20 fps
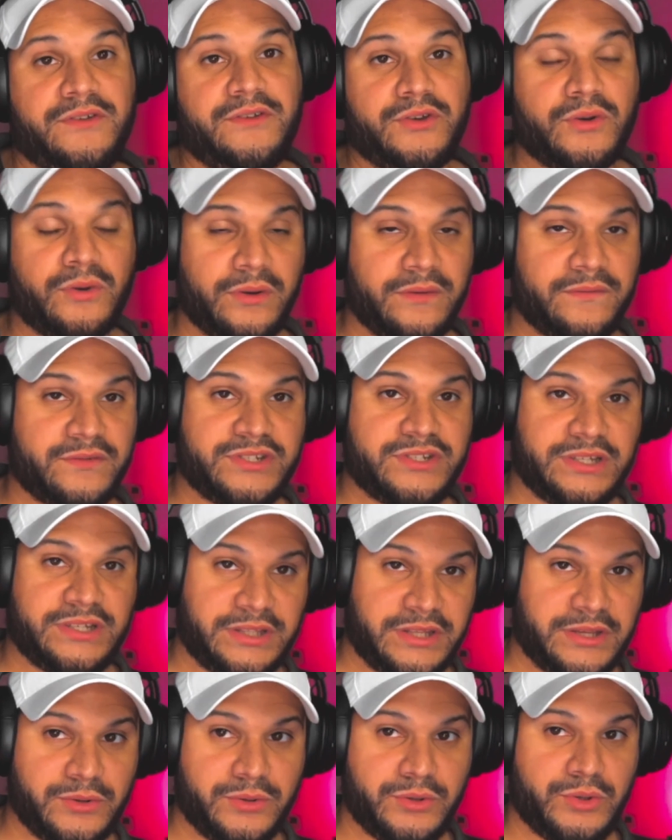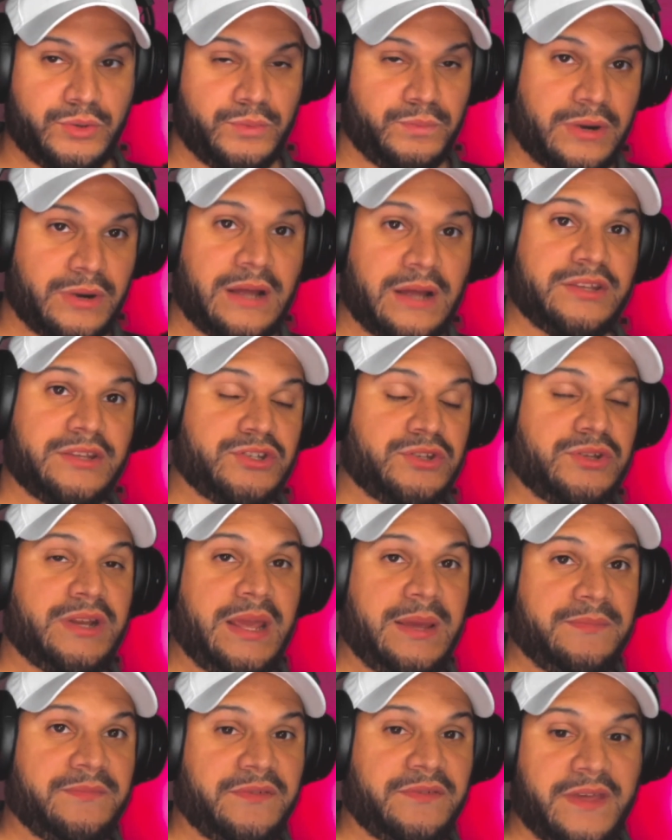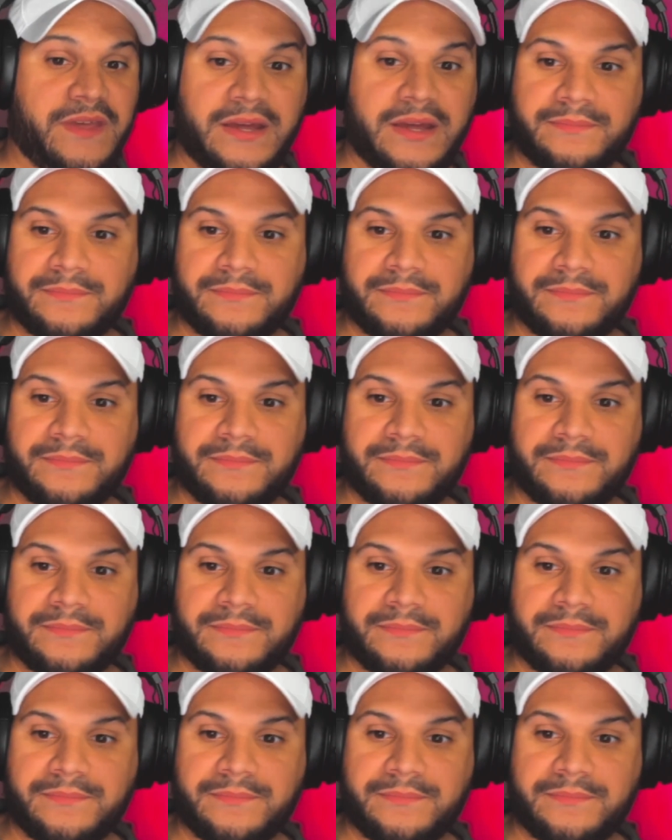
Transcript: you're going for Jingliu, you probably should aim for that.